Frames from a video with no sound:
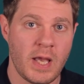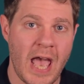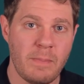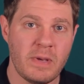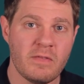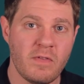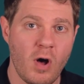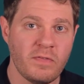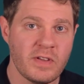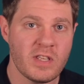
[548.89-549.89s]
and be
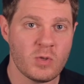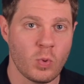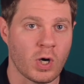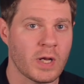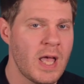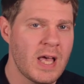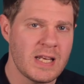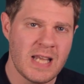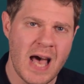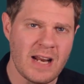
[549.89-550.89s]
involved in this work
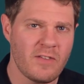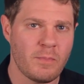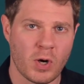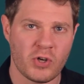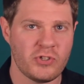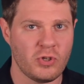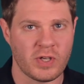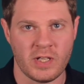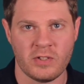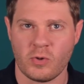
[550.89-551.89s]
not out of personal
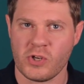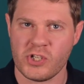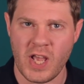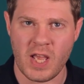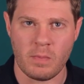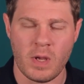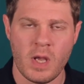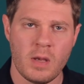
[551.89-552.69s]
guilt or shame,